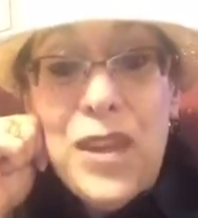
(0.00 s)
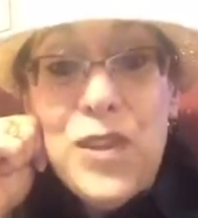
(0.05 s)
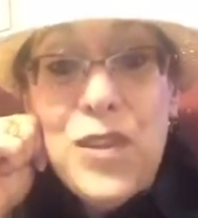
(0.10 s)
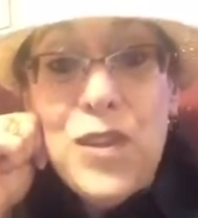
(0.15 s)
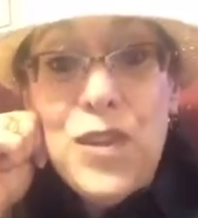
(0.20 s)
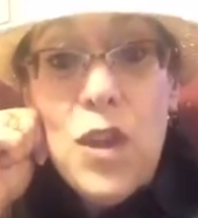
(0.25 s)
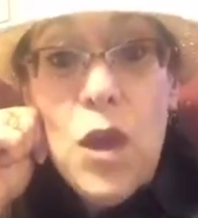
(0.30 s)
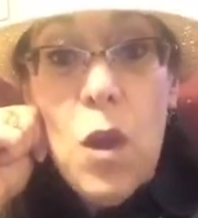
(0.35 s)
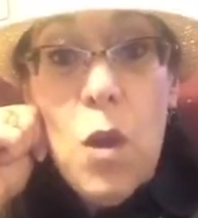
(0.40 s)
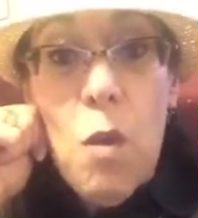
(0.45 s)

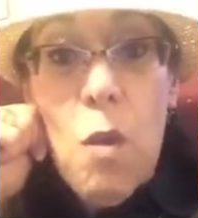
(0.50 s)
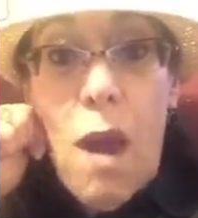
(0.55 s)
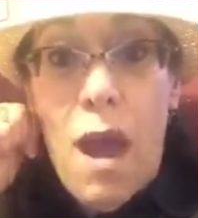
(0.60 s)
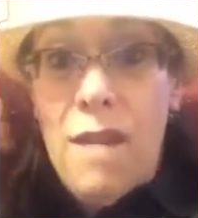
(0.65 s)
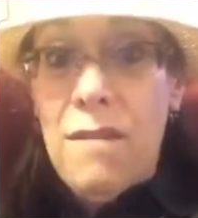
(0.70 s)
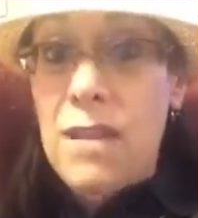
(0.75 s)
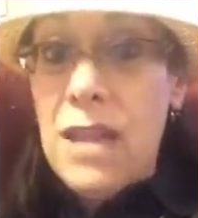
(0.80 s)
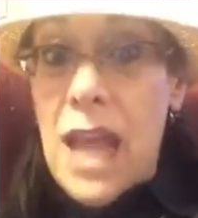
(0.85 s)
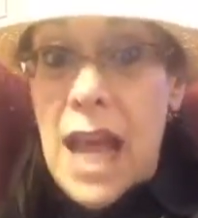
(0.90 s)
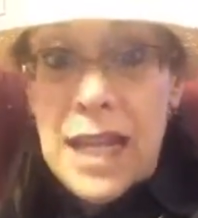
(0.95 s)
So I
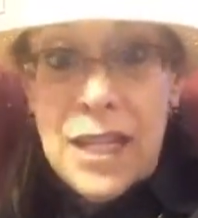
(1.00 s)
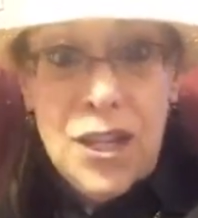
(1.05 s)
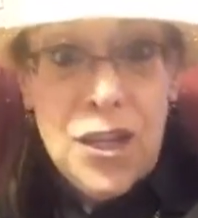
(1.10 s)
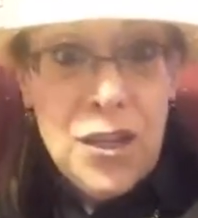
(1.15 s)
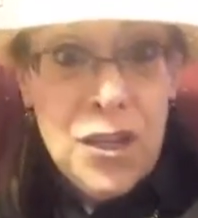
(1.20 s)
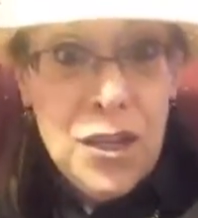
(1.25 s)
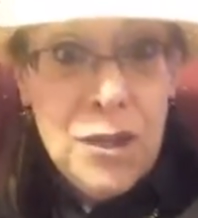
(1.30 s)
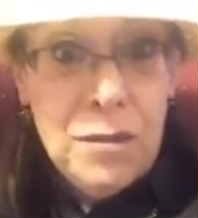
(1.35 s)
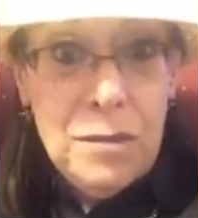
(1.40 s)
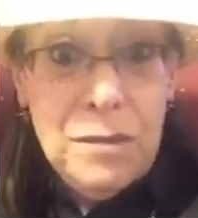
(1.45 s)
have a lot to
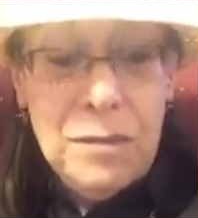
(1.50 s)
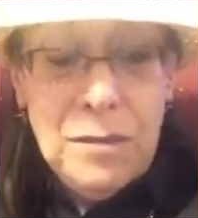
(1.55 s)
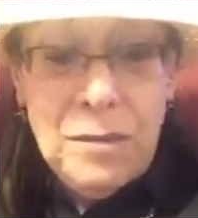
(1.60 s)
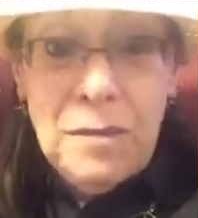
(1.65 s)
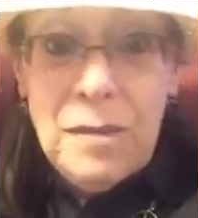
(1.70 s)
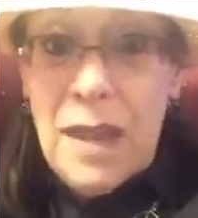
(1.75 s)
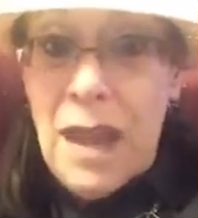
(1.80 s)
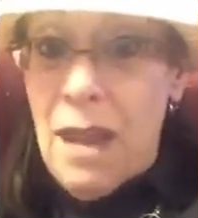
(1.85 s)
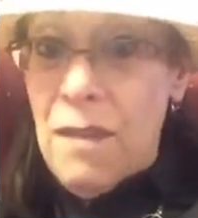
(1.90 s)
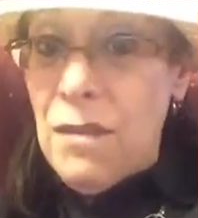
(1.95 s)
do.
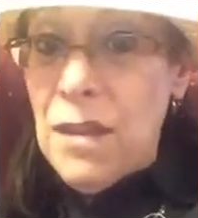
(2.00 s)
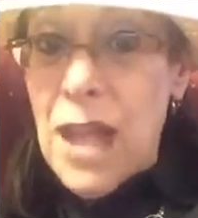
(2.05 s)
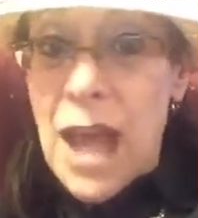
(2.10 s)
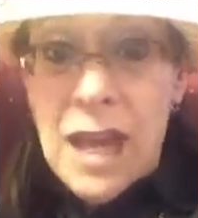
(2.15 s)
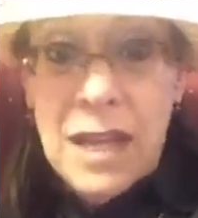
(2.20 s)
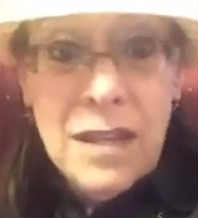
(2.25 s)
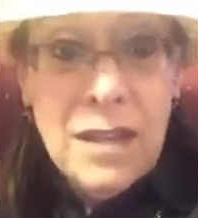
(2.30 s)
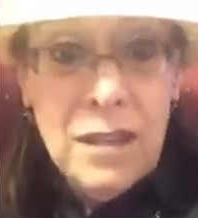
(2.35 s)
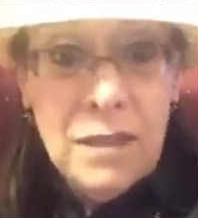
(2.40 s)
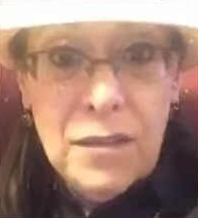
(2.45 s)
I have a
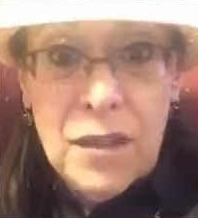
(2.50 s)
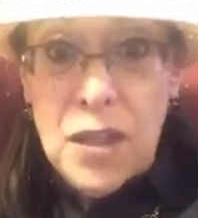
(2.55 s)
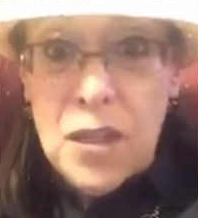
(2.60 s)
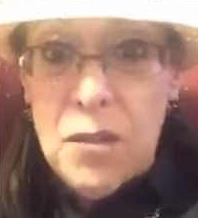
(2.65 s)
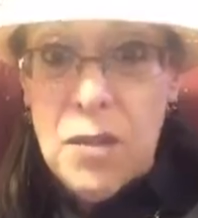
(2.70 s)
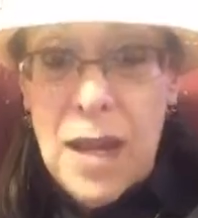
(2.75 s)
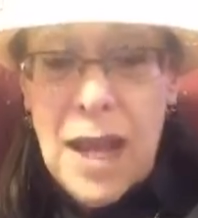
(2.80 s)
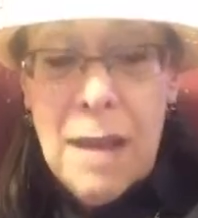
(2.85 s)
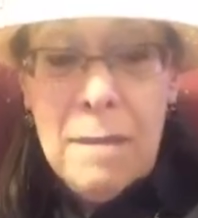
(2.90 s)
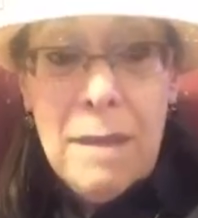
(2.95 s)
lot of stuff to
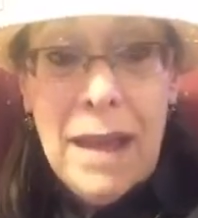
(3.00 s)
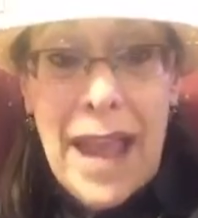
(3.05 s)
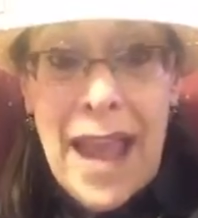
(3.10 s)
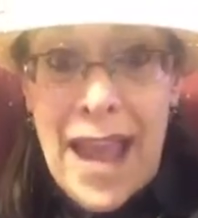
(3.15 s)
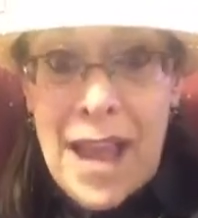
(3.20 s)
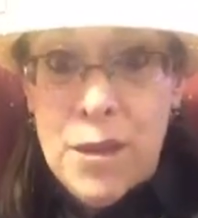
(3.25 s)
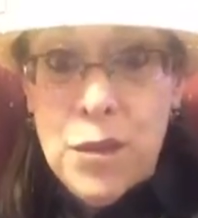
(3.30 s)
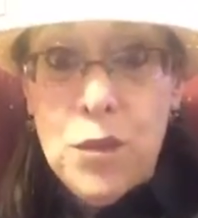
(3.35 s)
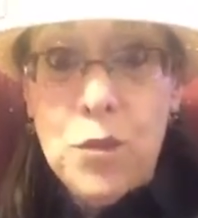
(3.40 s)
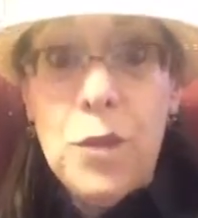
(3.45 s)
do to get my
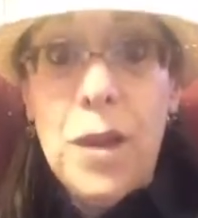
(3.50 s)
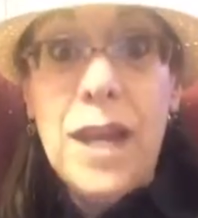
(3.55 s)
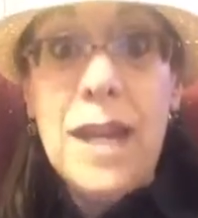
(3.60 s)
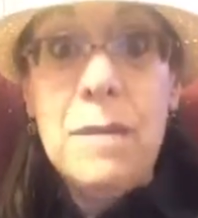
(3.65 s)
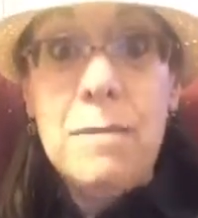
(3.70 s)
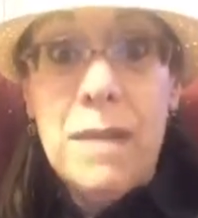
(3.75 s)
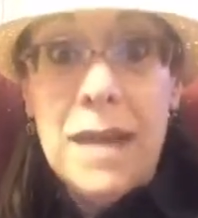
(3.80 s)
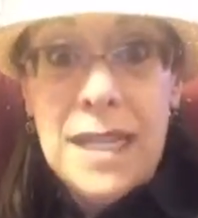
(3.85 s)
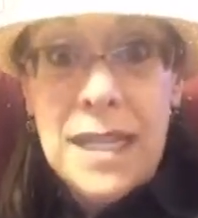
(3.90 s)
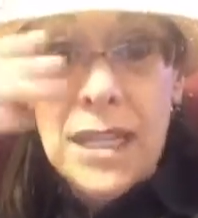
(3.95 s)
house
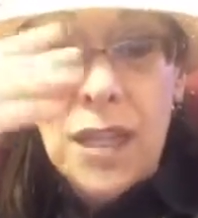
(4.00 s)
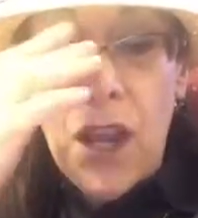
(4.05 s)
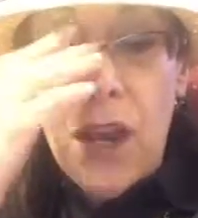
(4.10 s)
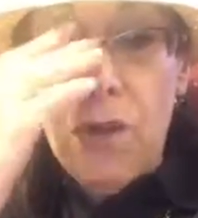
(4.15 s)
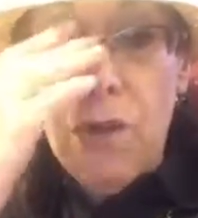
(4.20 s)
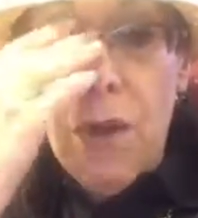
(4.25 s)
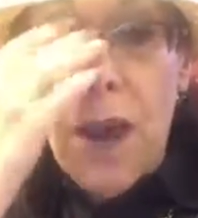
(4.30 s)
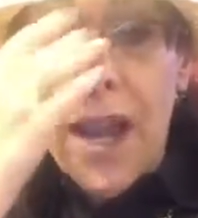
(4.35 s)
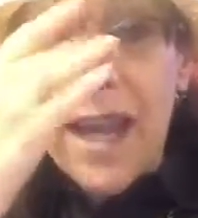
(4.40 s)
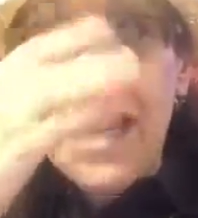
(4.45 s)
ready, my
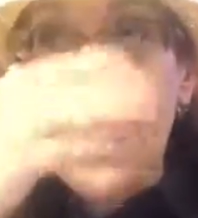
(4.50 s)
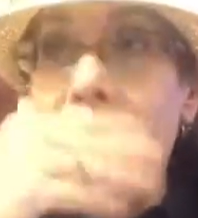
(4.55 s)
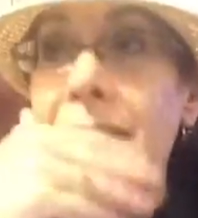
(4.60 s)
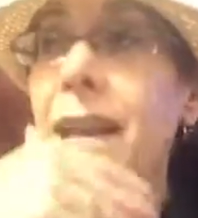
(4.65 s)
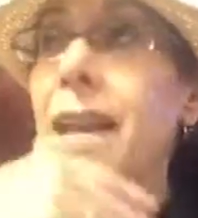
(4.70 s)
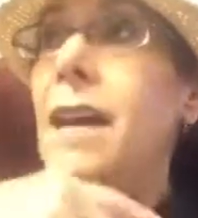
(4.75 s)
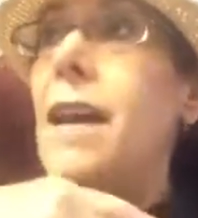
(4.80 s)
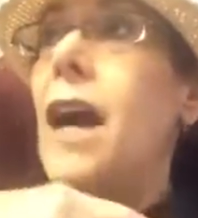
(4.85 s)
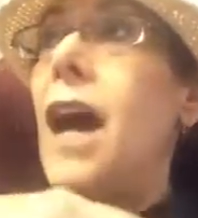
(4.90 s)
son ready.